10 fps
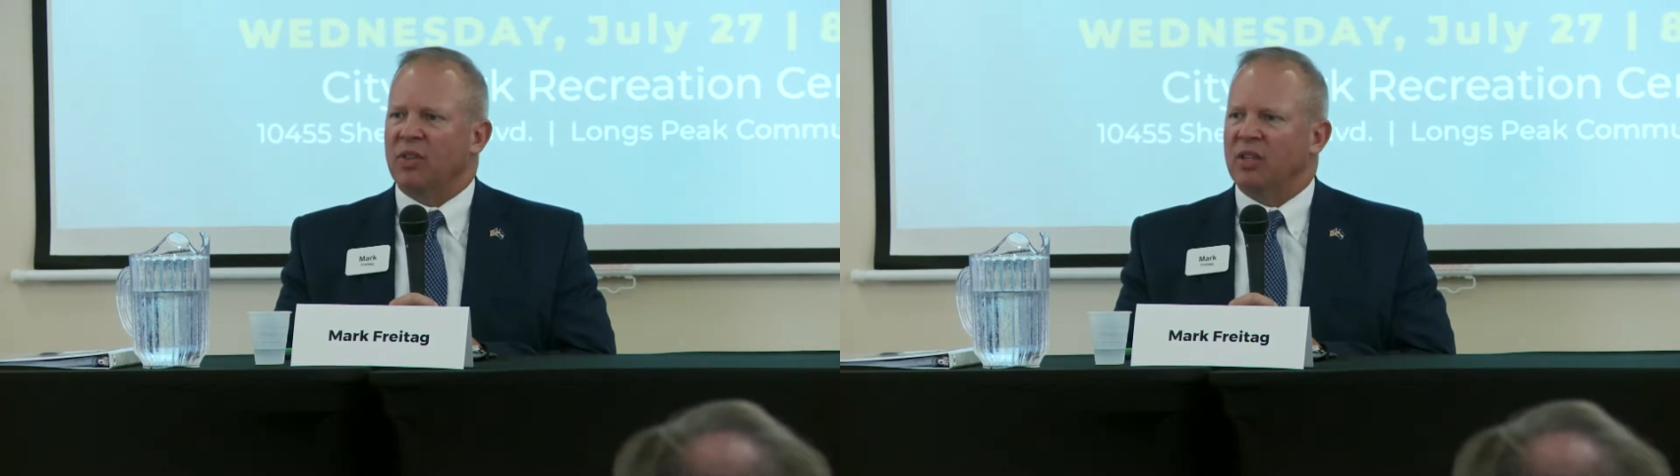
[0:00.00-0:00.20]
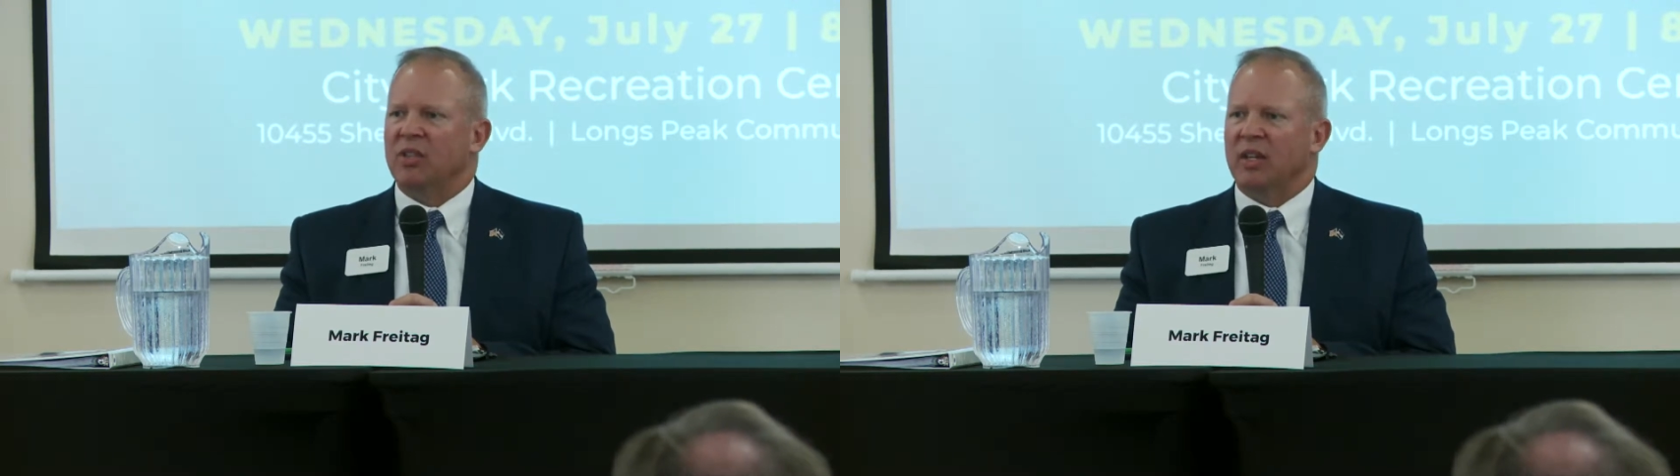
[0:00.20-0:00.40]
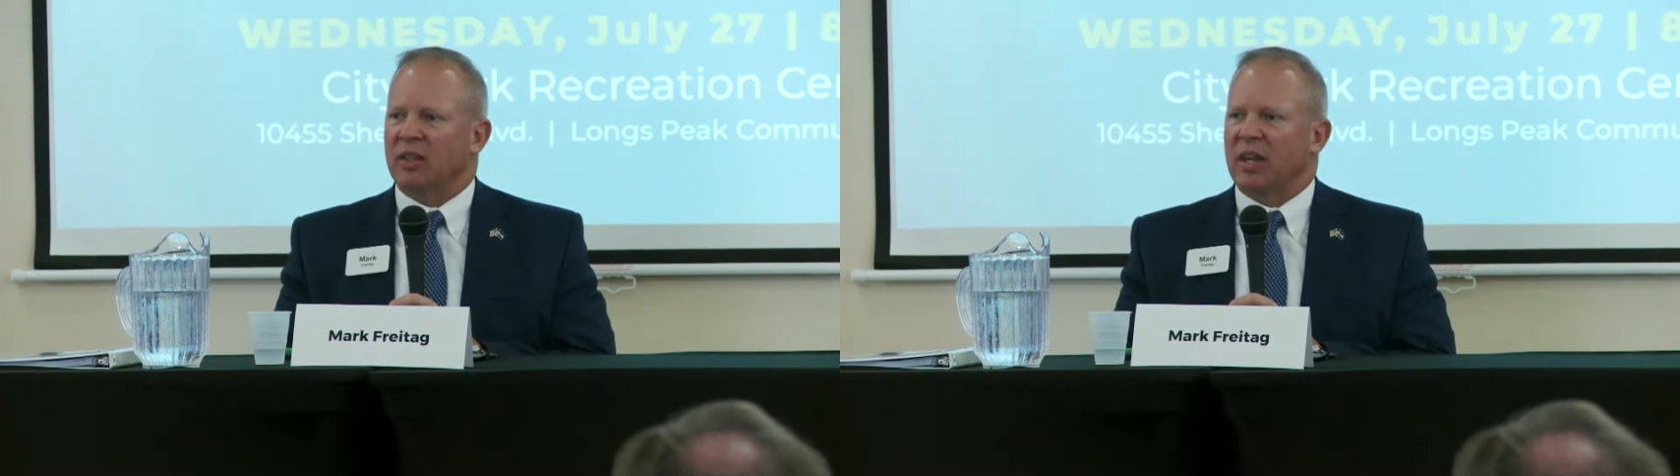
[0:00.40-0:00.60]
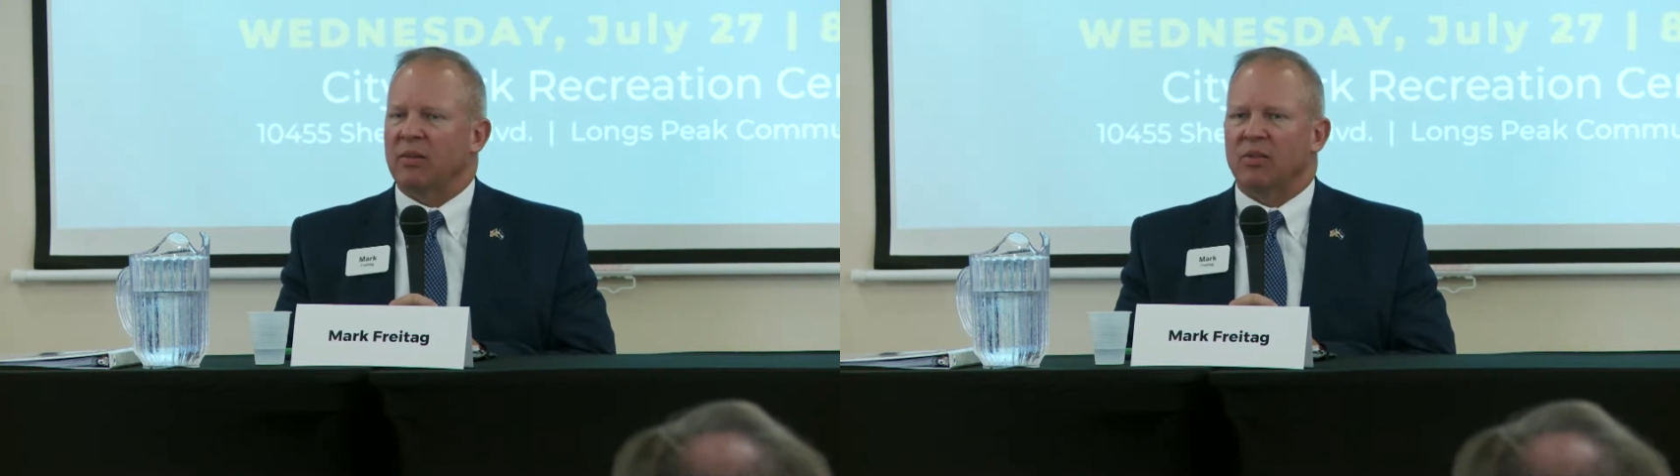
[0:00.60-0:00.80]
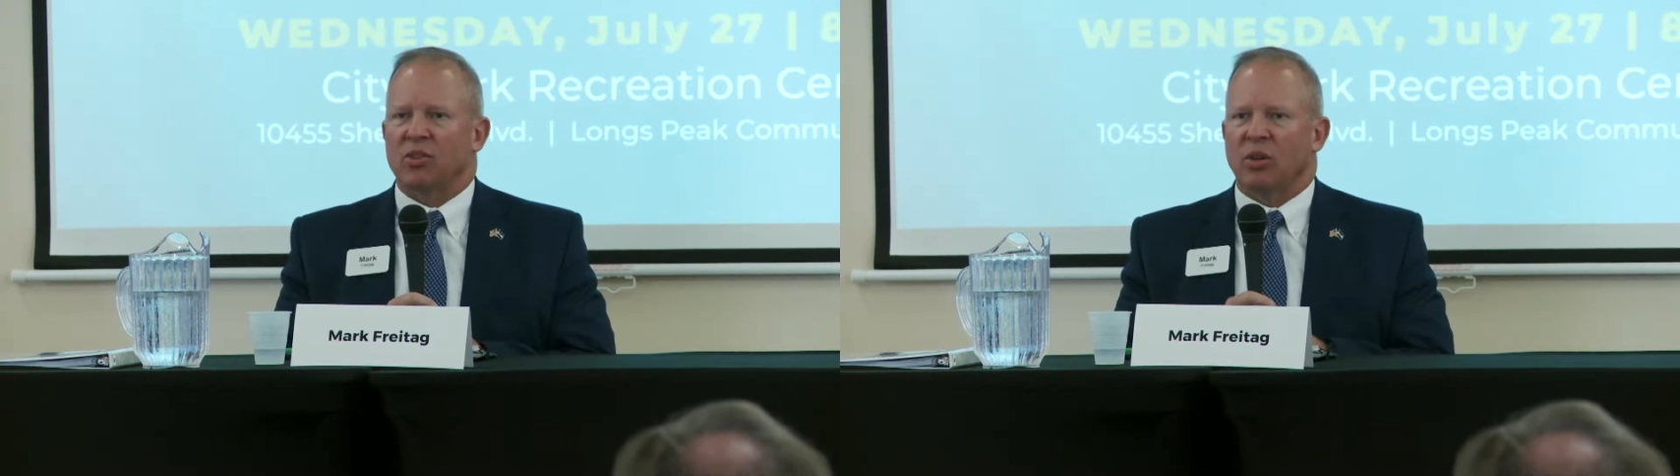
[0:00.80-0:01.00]
things like that.
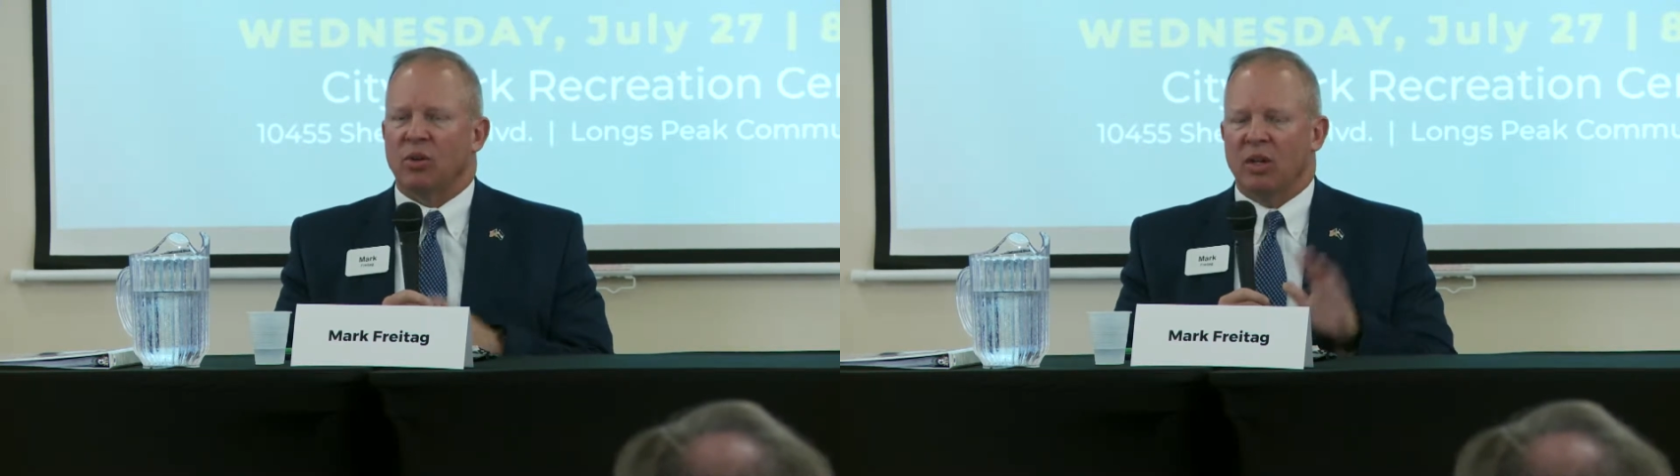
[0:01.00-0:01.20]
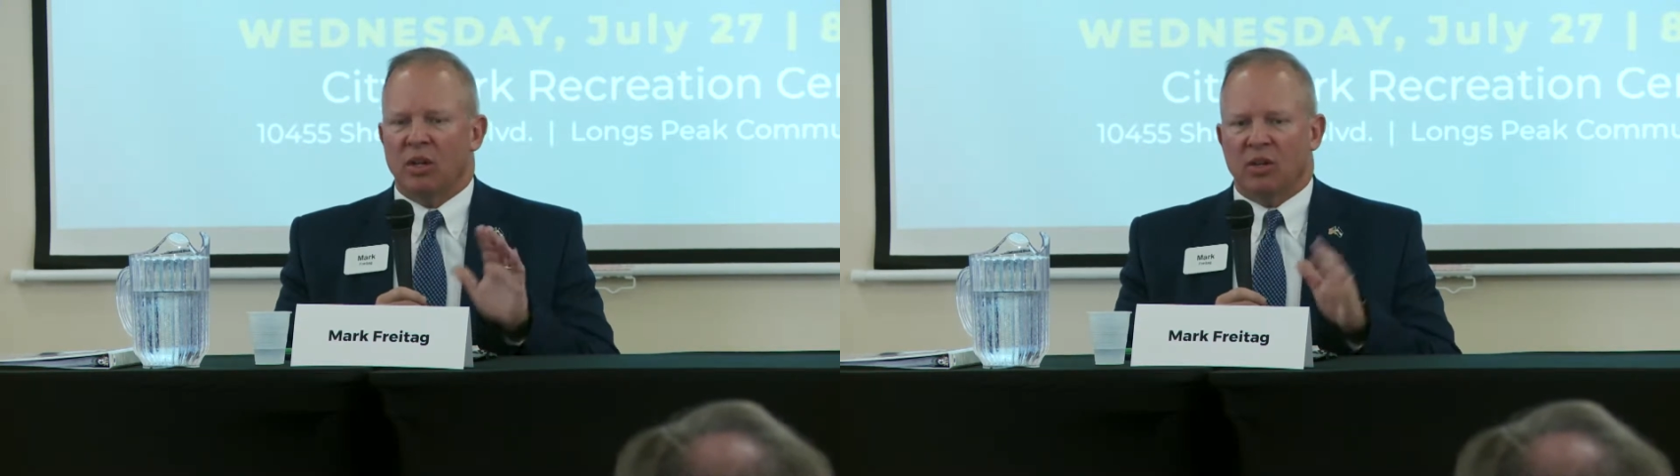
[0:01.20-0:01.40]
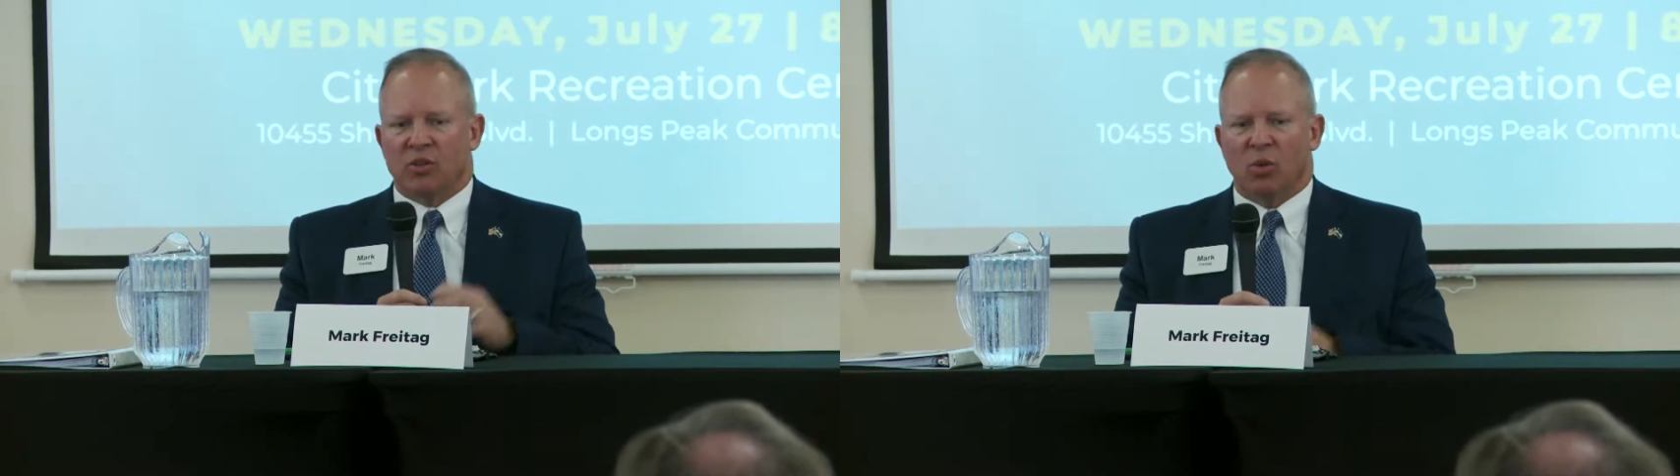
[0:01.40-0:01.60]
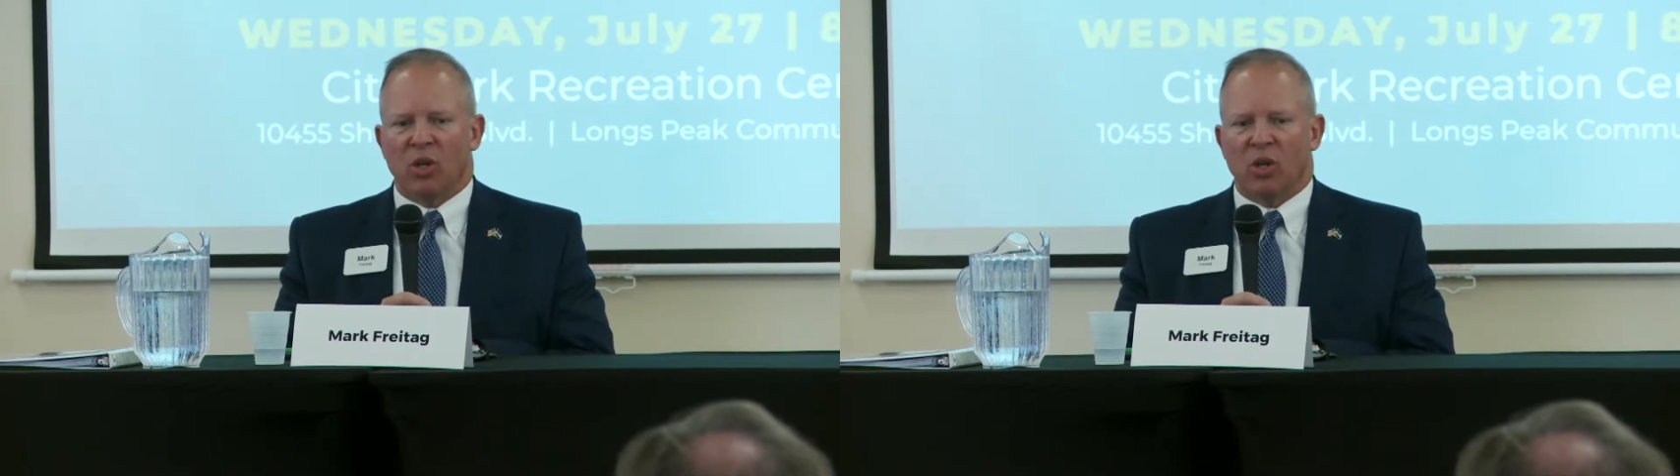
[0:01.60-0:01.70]
And so we